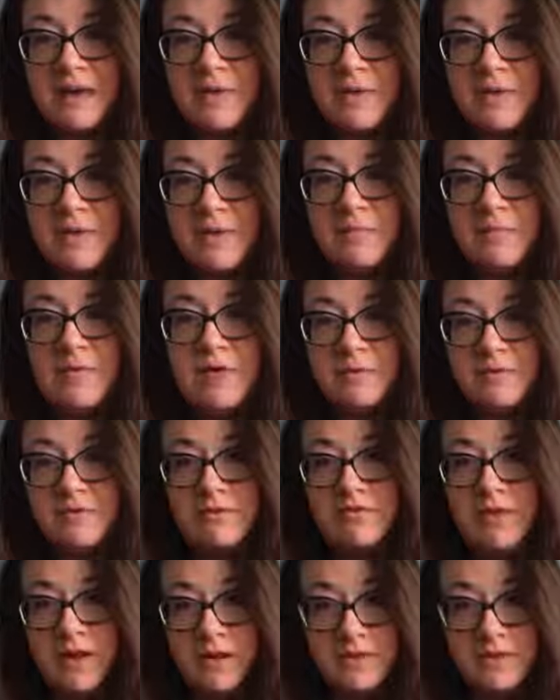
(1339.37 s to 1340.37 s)
we hope that you will
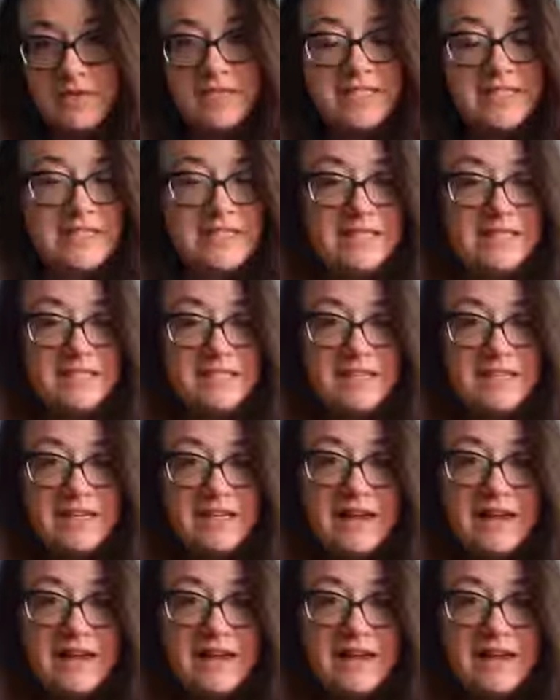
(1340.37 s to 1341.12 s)
follow the CDC